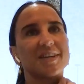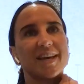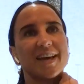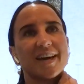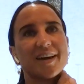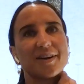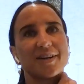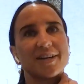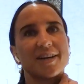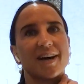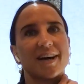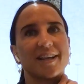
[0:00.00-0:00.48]

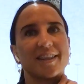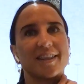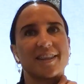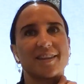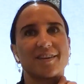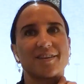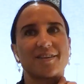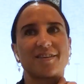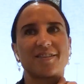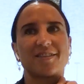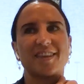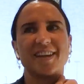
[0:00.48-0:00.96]
yeah, I
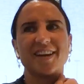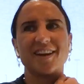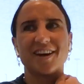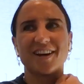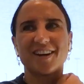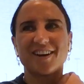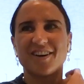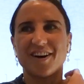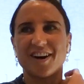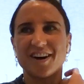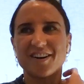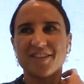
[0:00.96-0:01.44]
think I
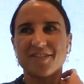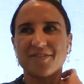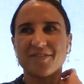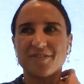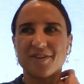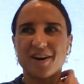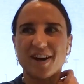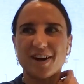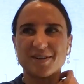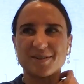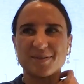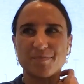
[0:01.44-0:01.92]
kind of
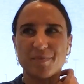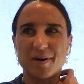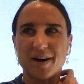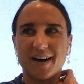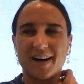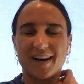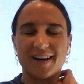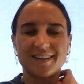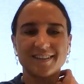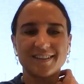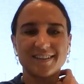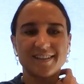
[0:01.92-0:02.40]
thought I was
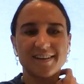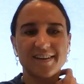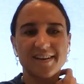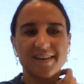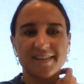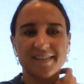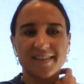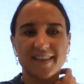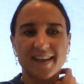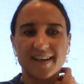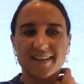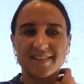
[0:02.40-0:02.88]
past it
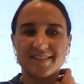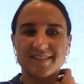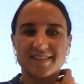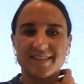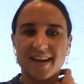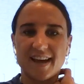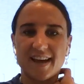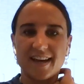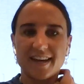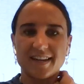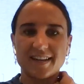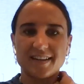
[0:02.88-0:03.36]
at that
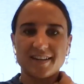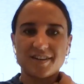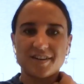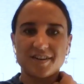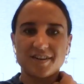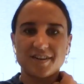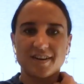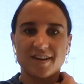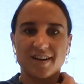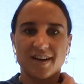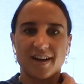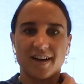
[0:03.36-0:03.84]

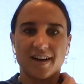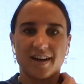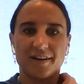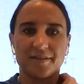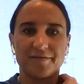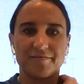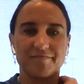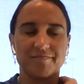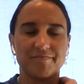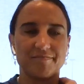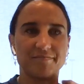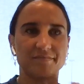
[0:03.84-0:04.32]
stage.
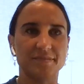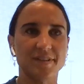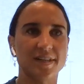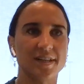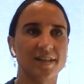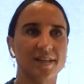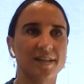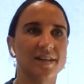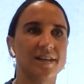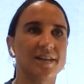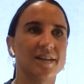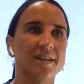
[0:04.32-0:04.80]
Even
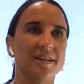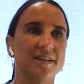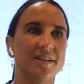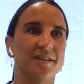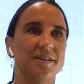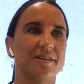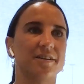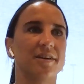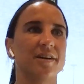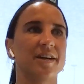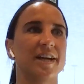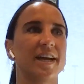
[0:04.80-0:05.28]

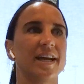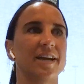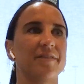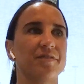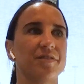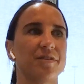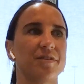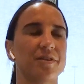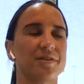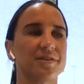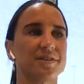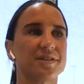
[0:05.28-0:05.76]

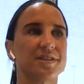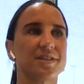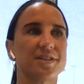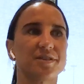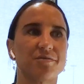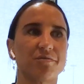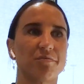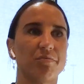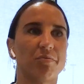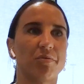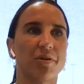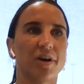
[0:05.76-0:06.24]
though I was
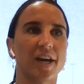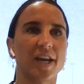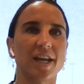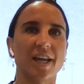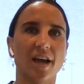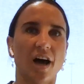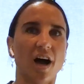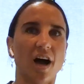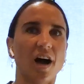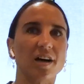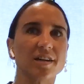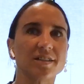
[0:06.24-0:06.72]
still pretty
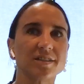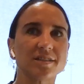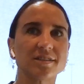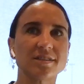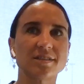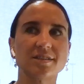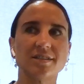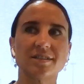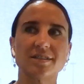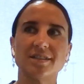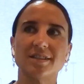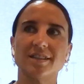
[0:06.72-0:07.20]
young,
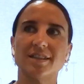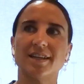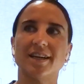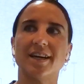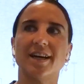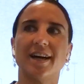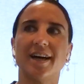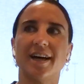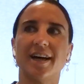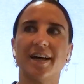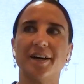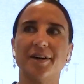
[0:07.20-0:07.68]

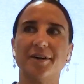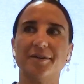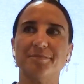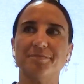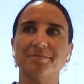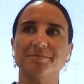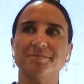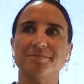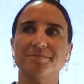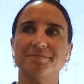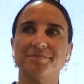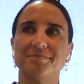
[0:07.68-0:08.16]
I
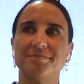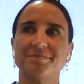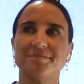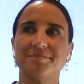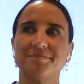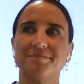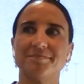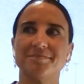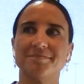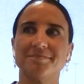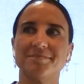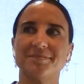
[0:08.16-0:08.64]

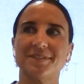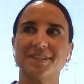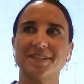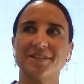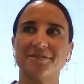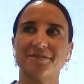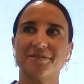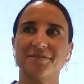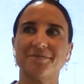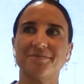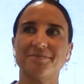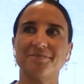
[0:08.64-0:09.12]

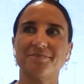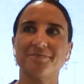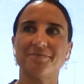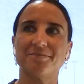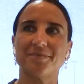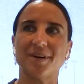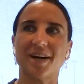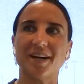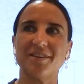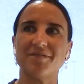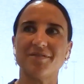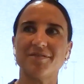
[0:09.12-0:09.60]
didn't
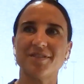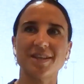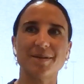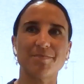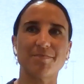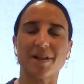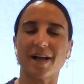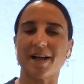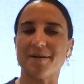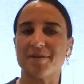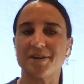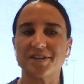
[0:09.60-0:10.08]
really
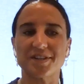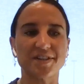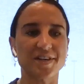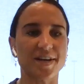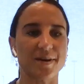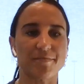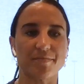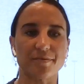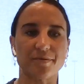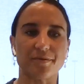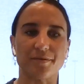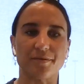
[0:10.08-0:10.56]
play much
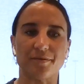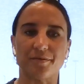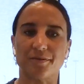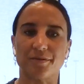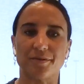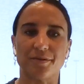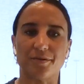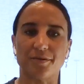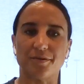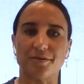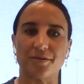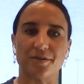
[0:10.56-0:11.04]
netball
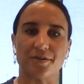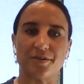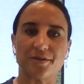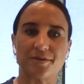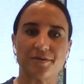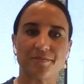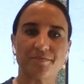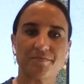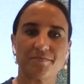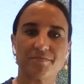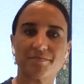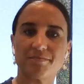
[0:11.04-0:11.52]

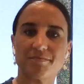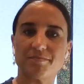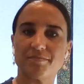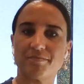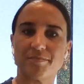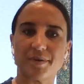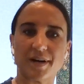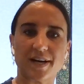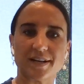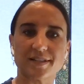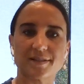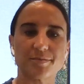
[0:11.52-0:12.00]
or
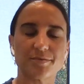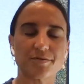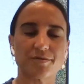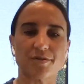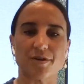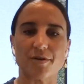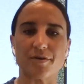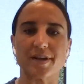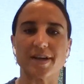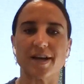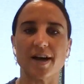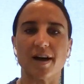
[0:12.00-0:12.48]
basketball
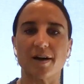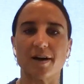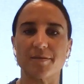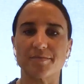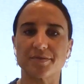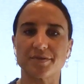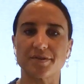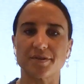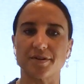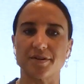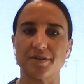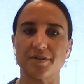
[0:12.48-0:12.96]
growing up,
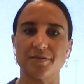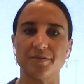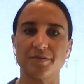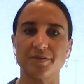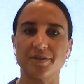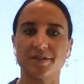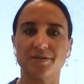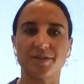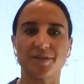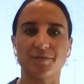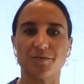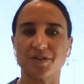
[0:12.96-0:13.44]
so
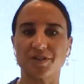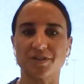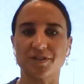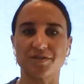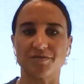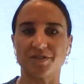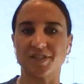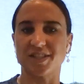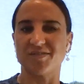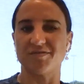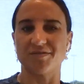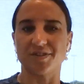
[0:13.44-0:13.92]

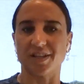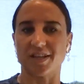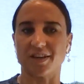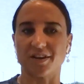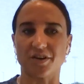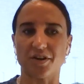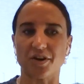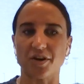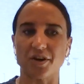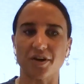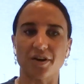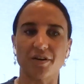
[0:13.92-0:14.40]
it didn't really
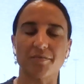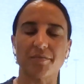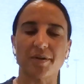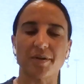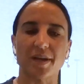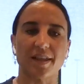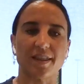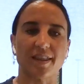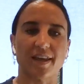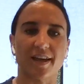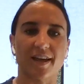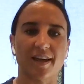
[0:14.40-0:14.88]
occur to
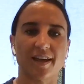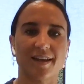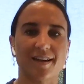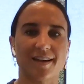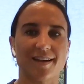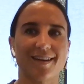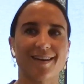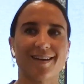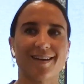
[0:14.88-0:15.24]
me that